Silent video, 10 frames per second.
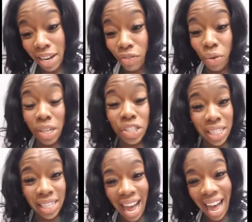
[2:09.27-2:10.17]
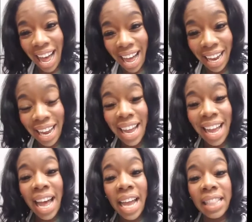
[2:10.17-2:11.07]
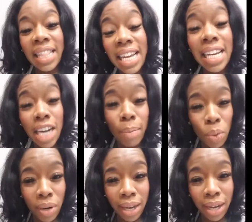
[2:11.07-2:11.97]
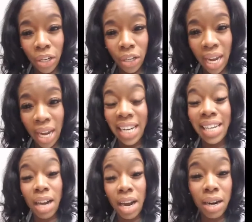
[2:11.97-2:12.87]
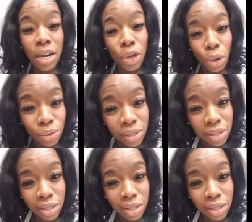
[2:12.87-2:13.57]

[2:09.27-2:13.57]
Unfortunate. The number one killer in young adults.